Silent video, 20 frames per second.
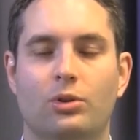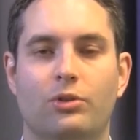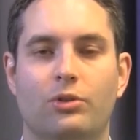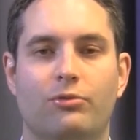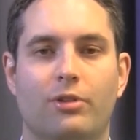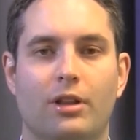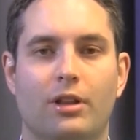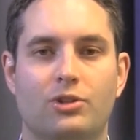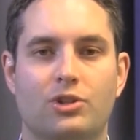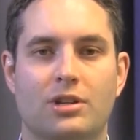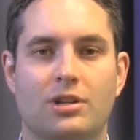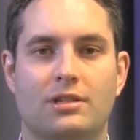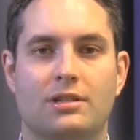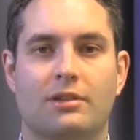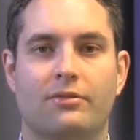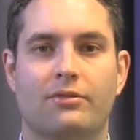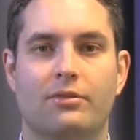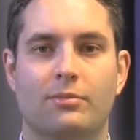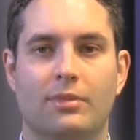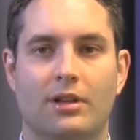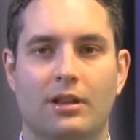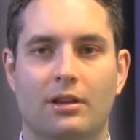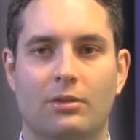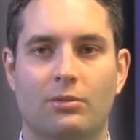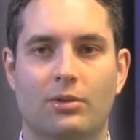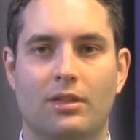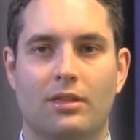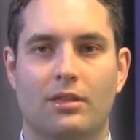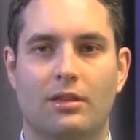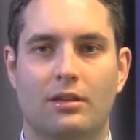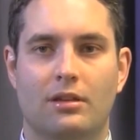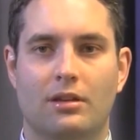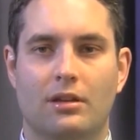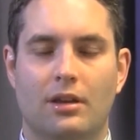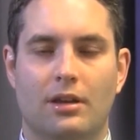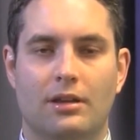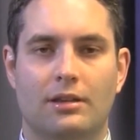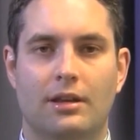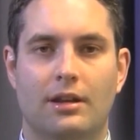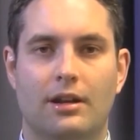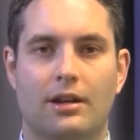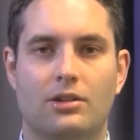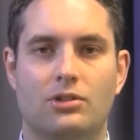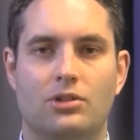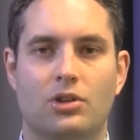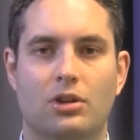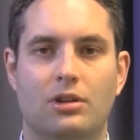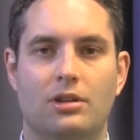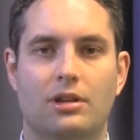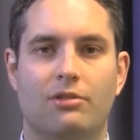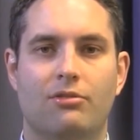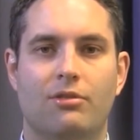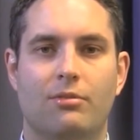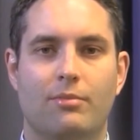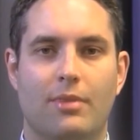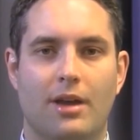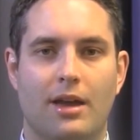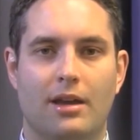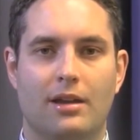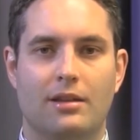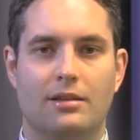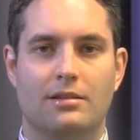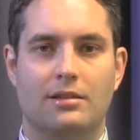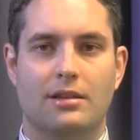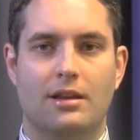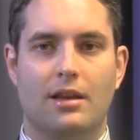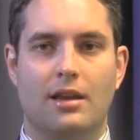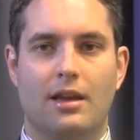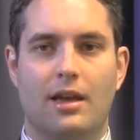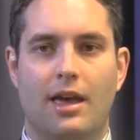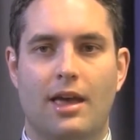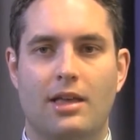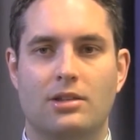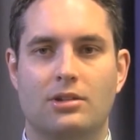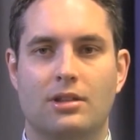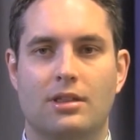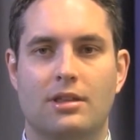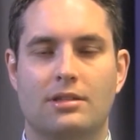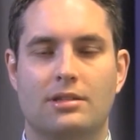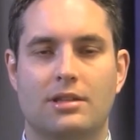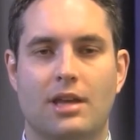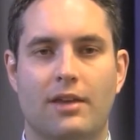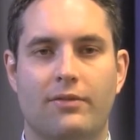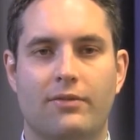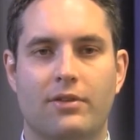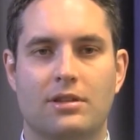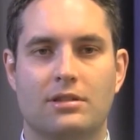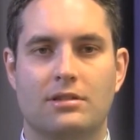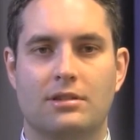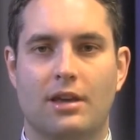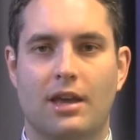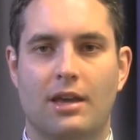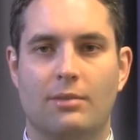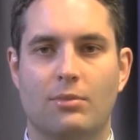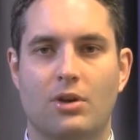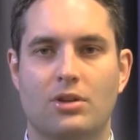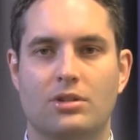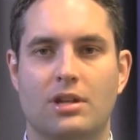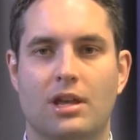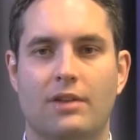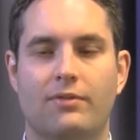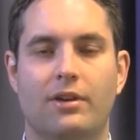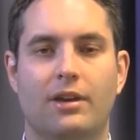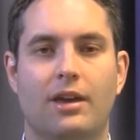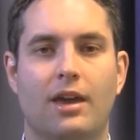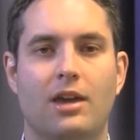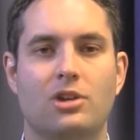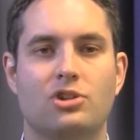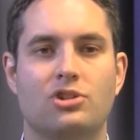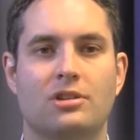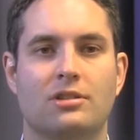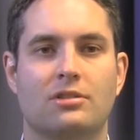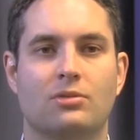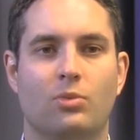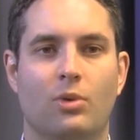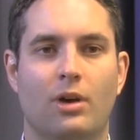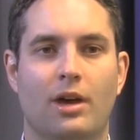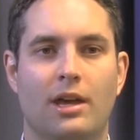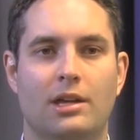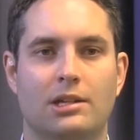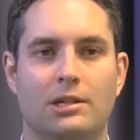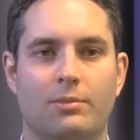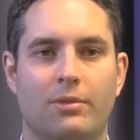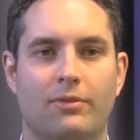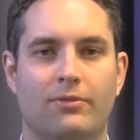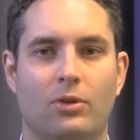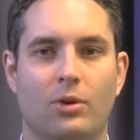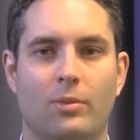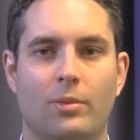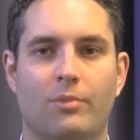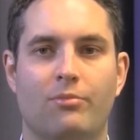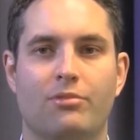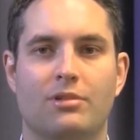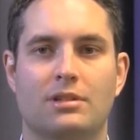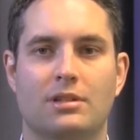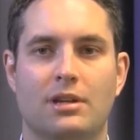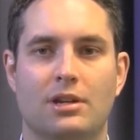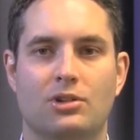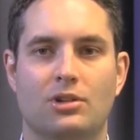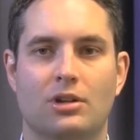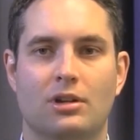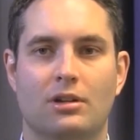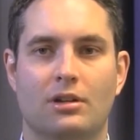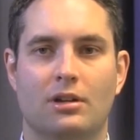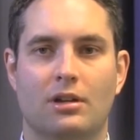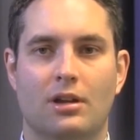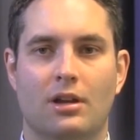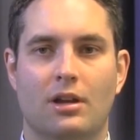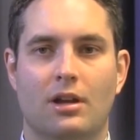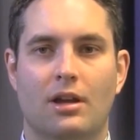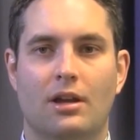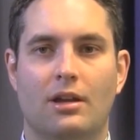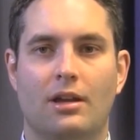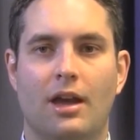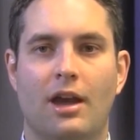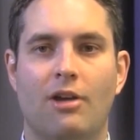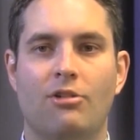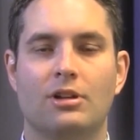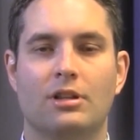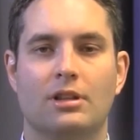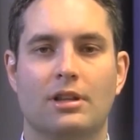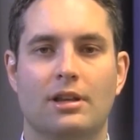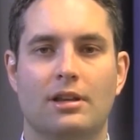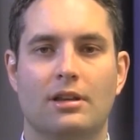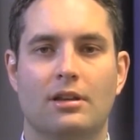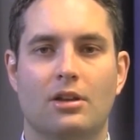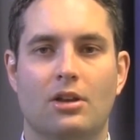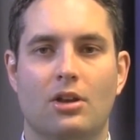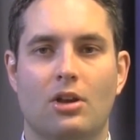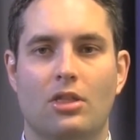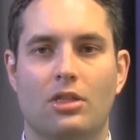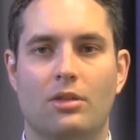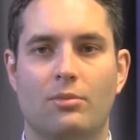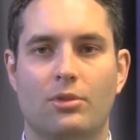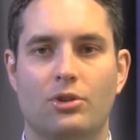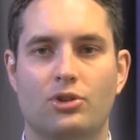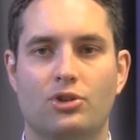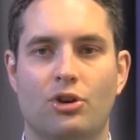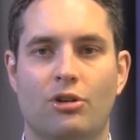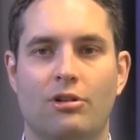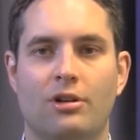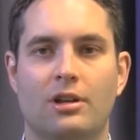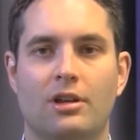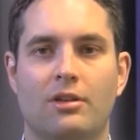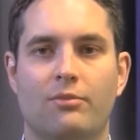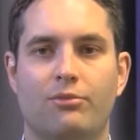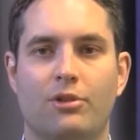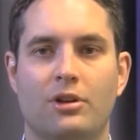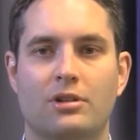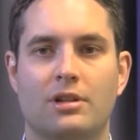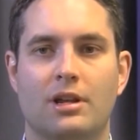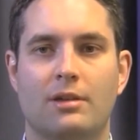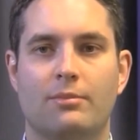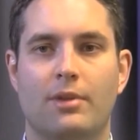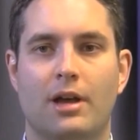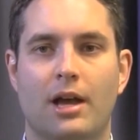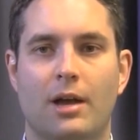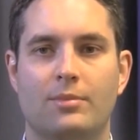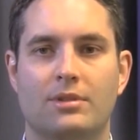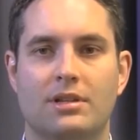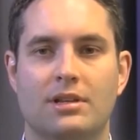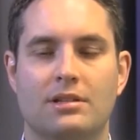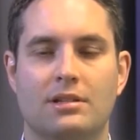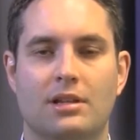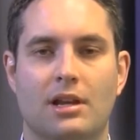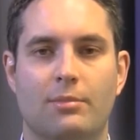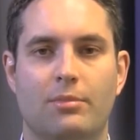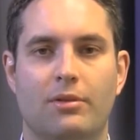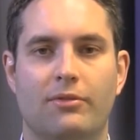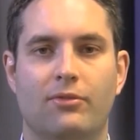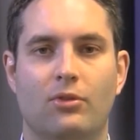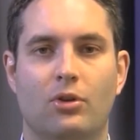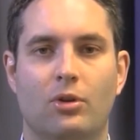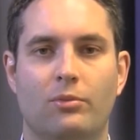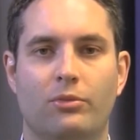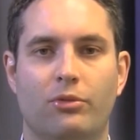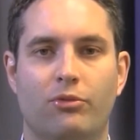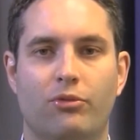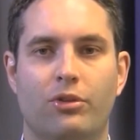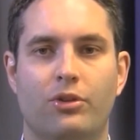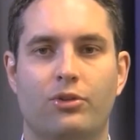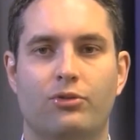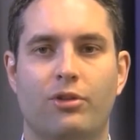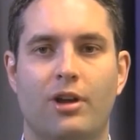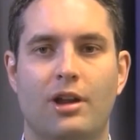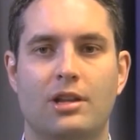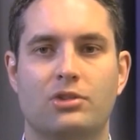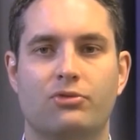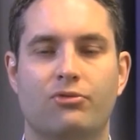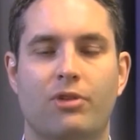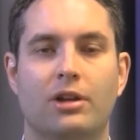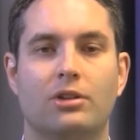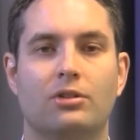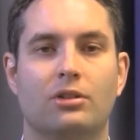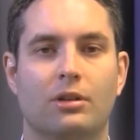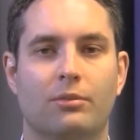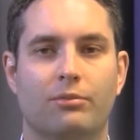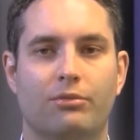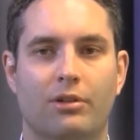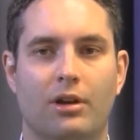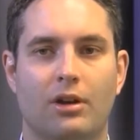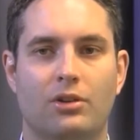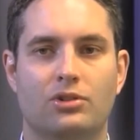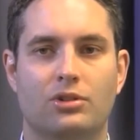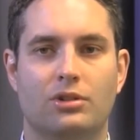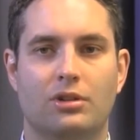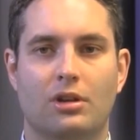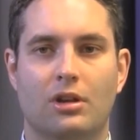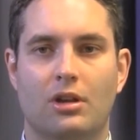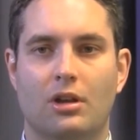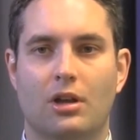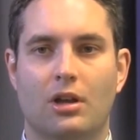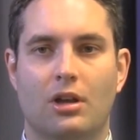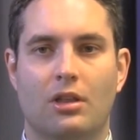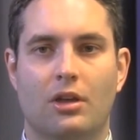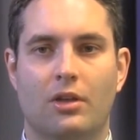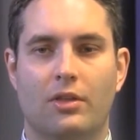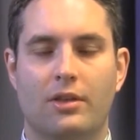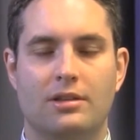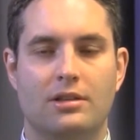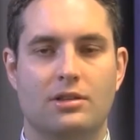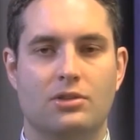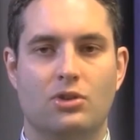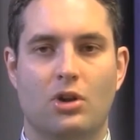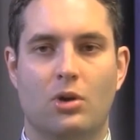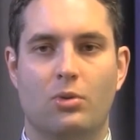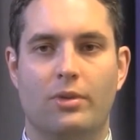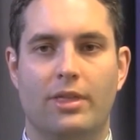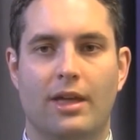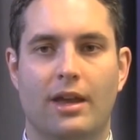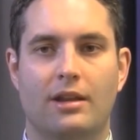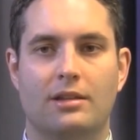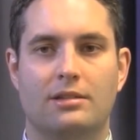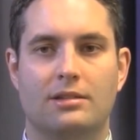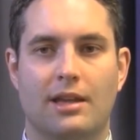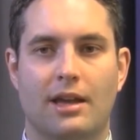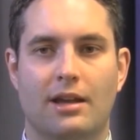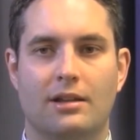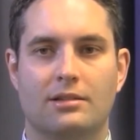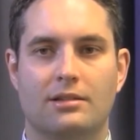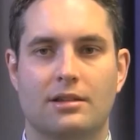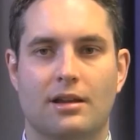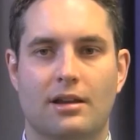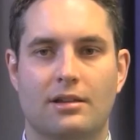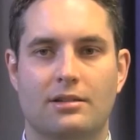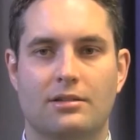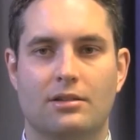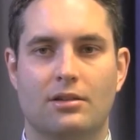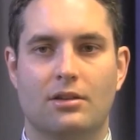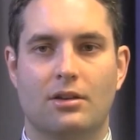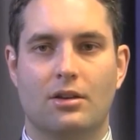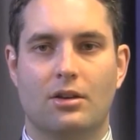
urologists are familiar with, yet uncertainty remains as to the safest and most efficacious way to perform the procedure. Currently, the majority of prostate biopsies are performed through the transrectal approach, though this is not without its downsides,